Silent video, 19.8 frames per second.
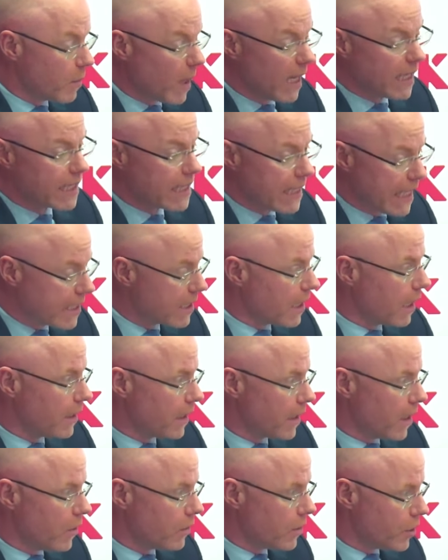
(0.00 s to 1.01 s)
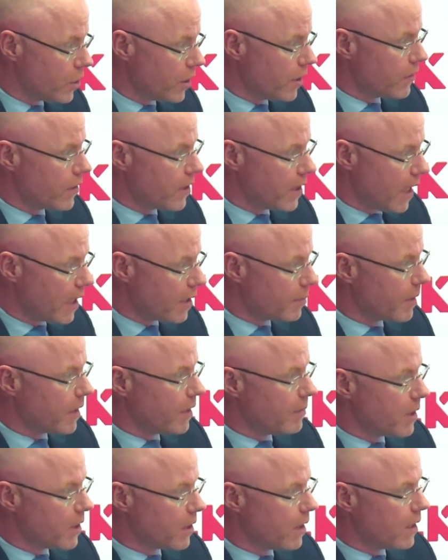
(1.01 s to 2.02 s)
well, six on the go, the Children's Hospital,
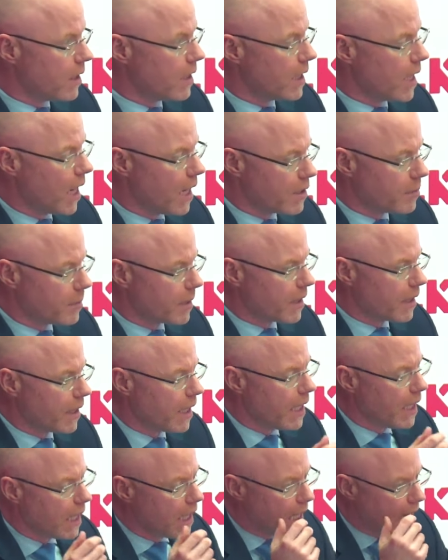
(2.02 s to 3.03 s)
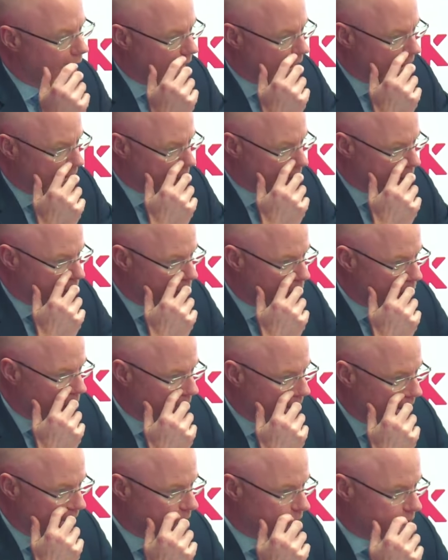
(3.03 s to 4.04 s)
the Maternity Hospital and the four
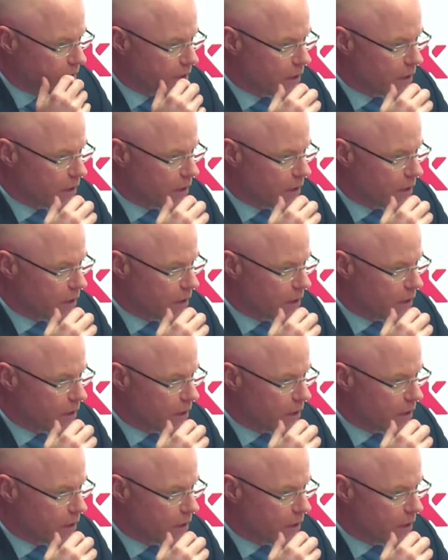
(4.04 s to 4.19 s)
electives.